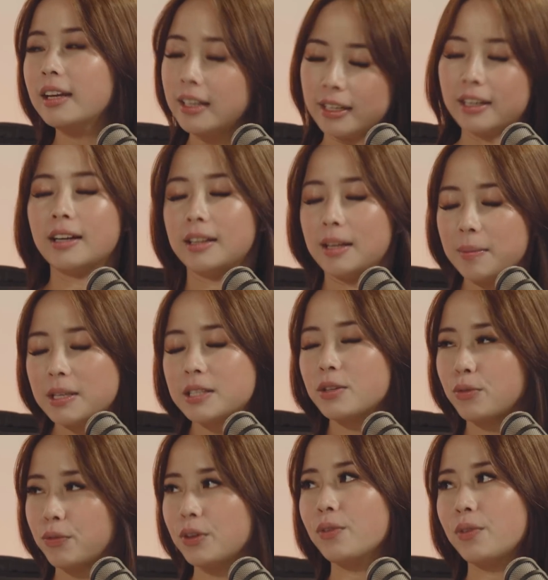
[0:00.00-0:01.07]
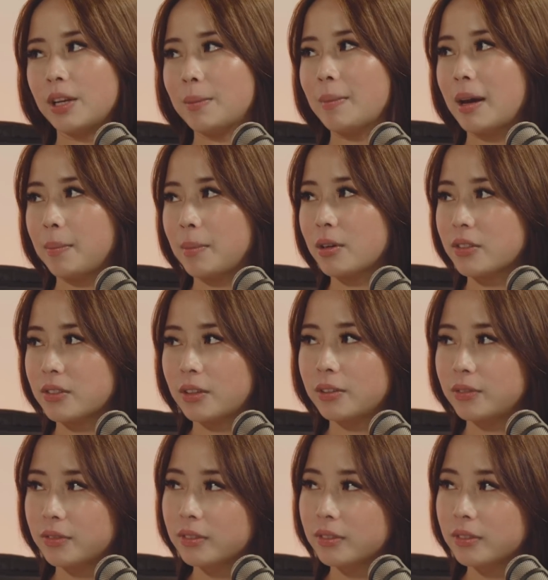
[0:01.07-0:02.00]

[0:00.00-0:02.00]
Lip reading: Yeah, that makes you feel really bad about yourself.